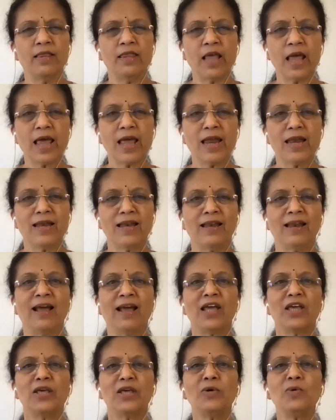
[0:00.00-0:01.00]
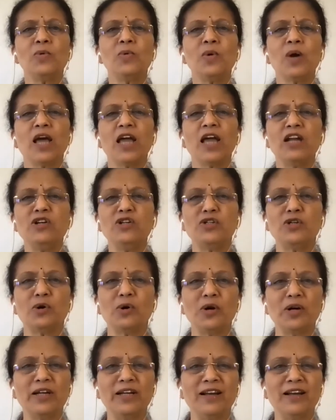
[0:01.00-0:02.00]
Then you
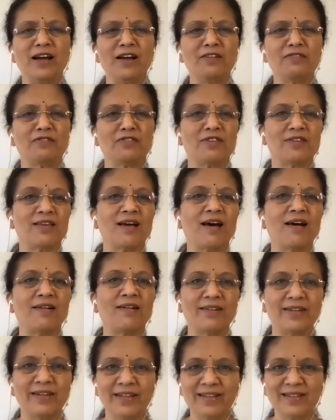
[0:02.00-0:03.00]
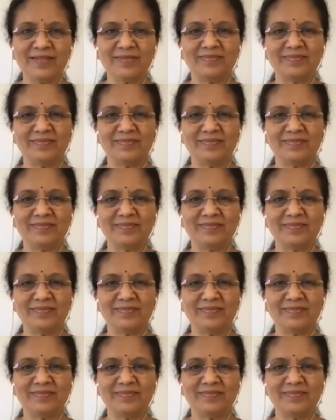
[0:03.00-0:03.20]
enjoy life thoroughly.